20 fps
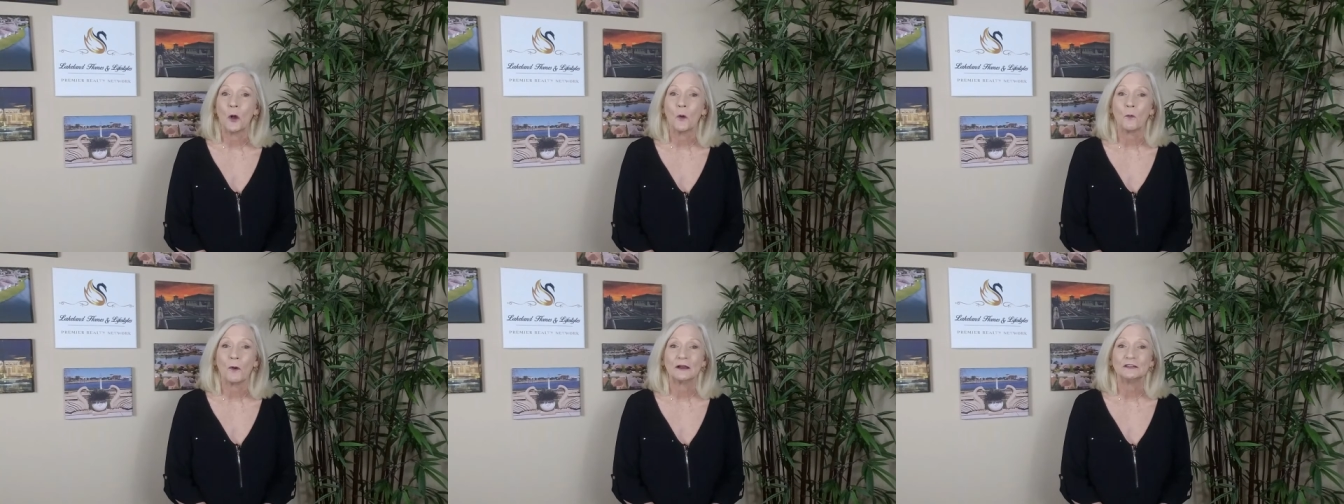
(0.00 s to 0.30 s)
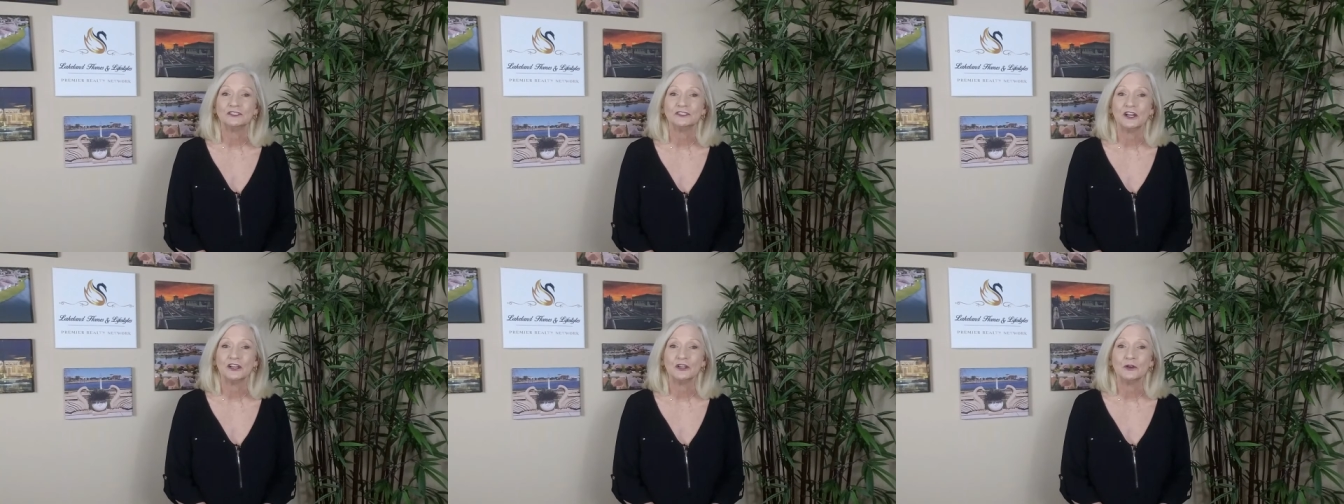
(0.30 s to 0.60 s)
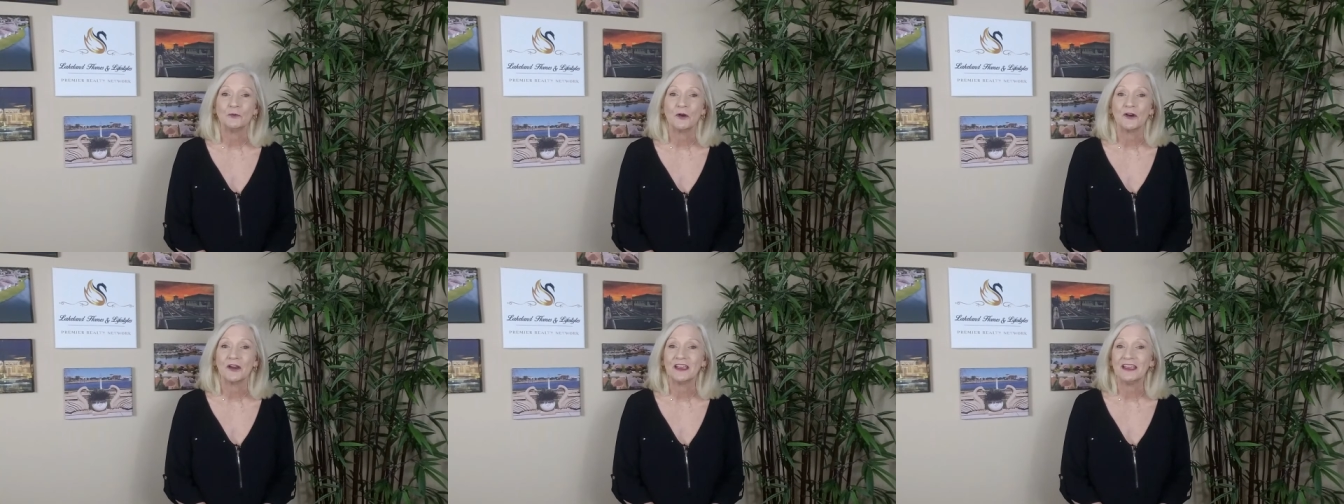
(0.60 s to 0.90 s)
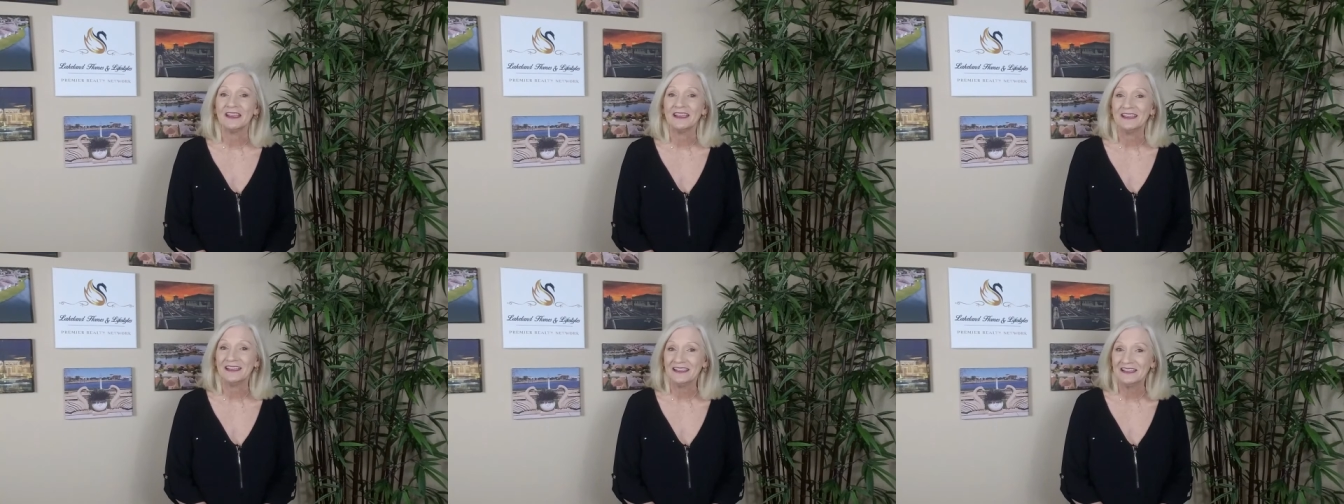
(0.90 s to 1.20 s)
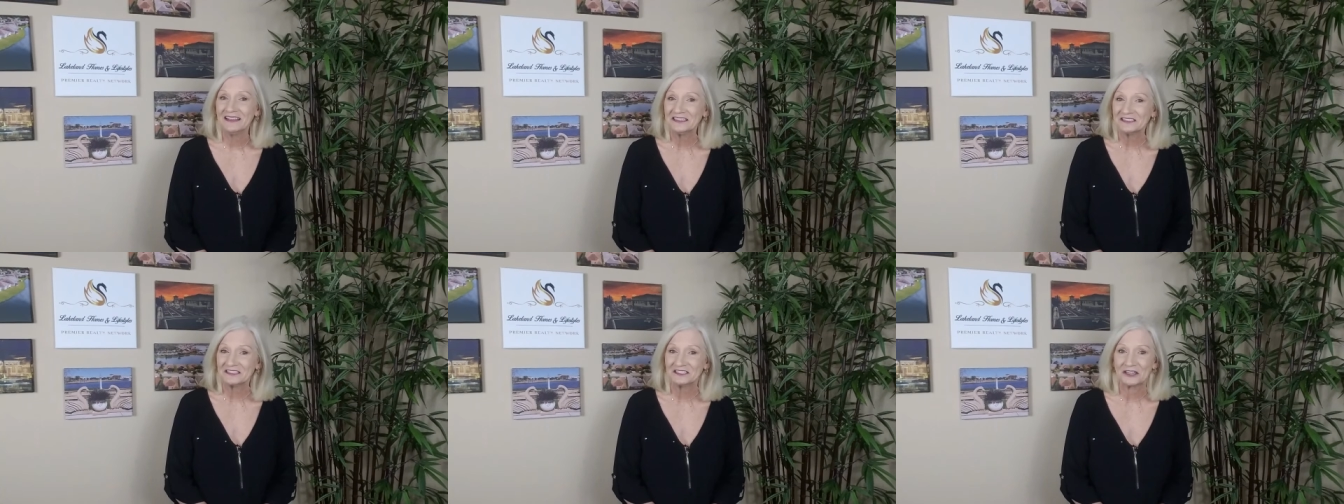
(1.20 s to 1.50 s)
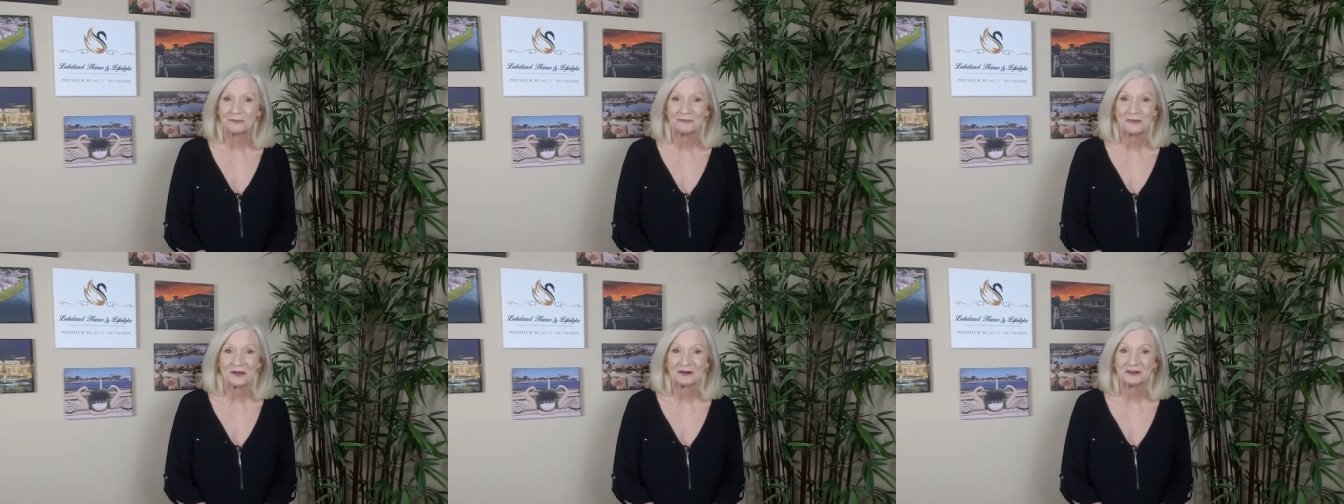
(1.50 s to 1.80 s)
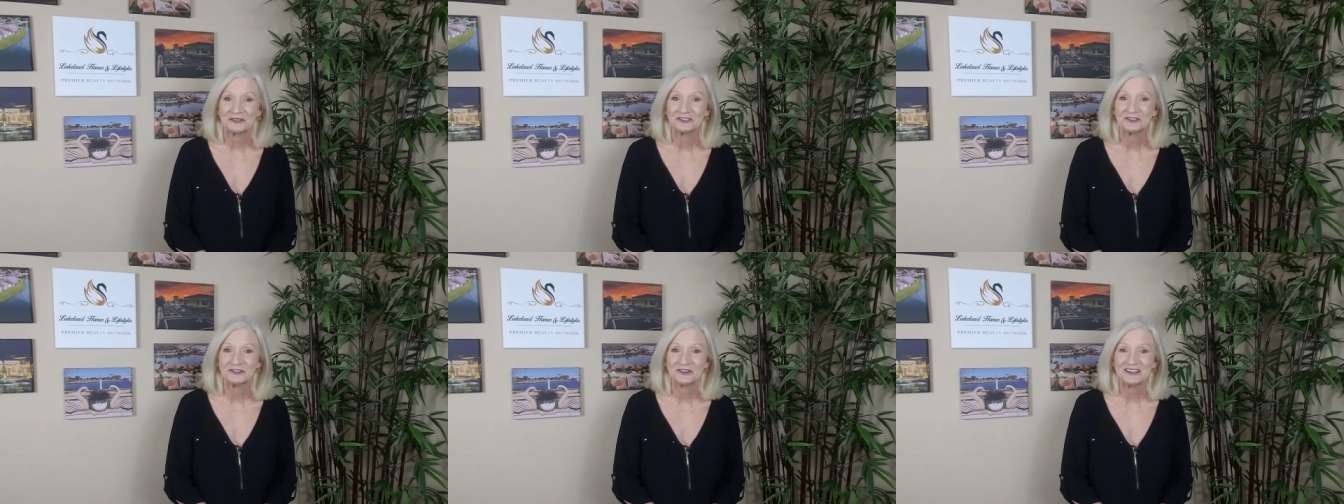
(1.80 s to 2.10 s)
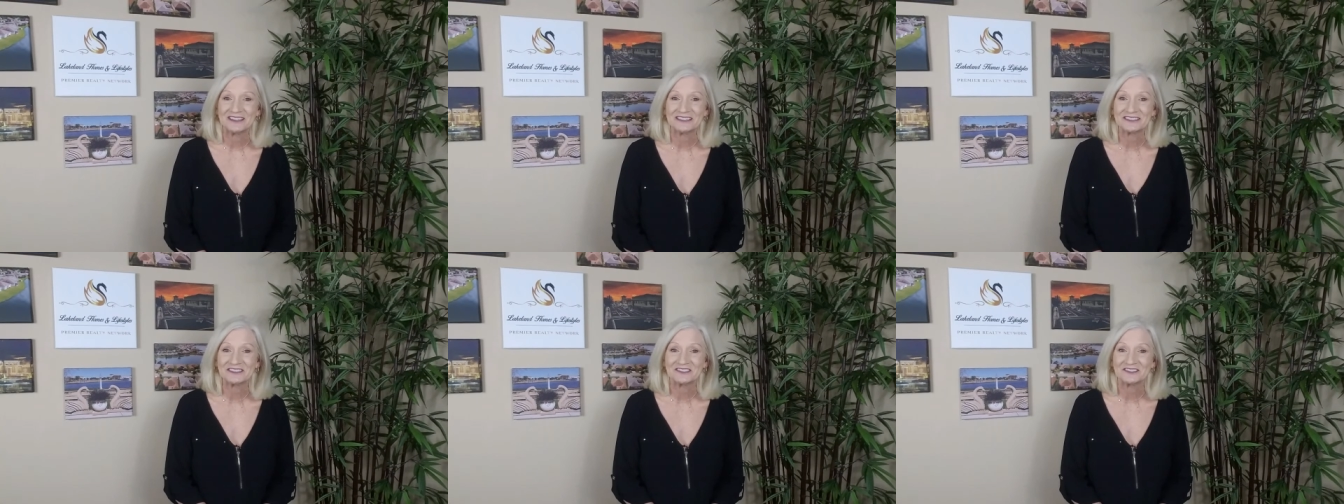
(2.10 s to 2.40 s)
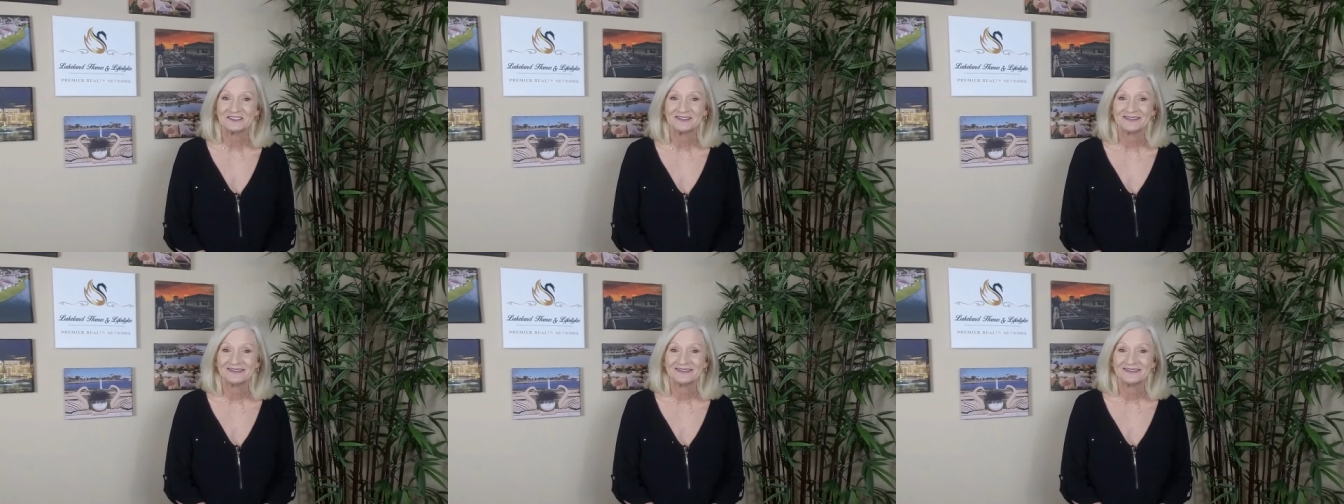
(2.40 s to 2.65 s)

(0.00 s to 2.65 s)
why January is the better choice.